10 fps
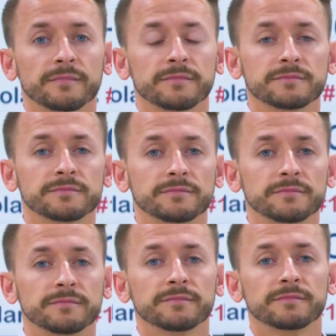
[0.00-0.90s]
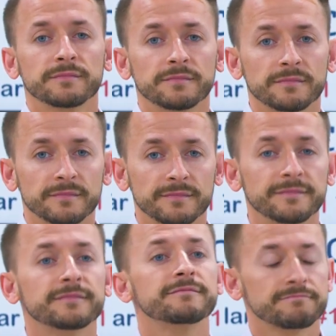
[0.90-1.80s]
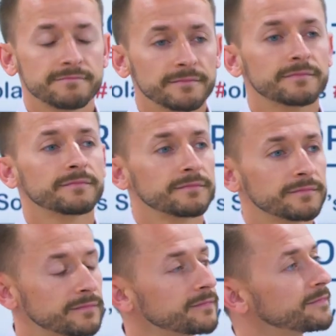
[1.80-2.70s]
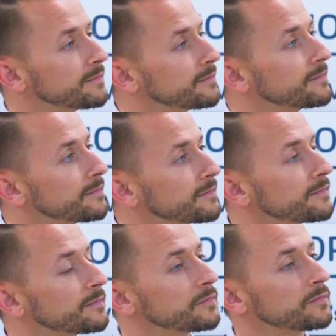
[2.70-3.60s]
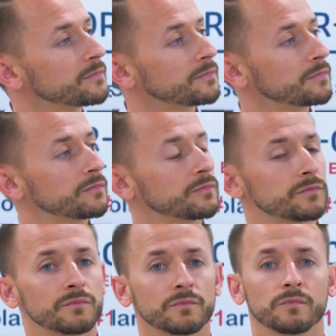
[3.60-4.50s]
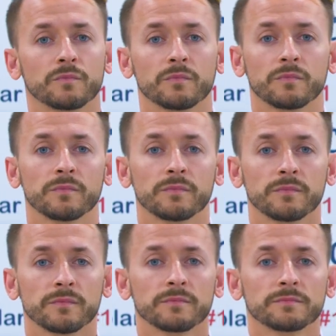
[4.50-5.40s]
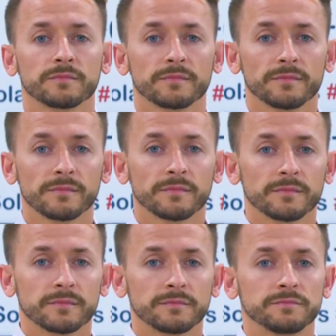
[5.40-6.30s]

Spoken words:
No words are spoken by the person on screen.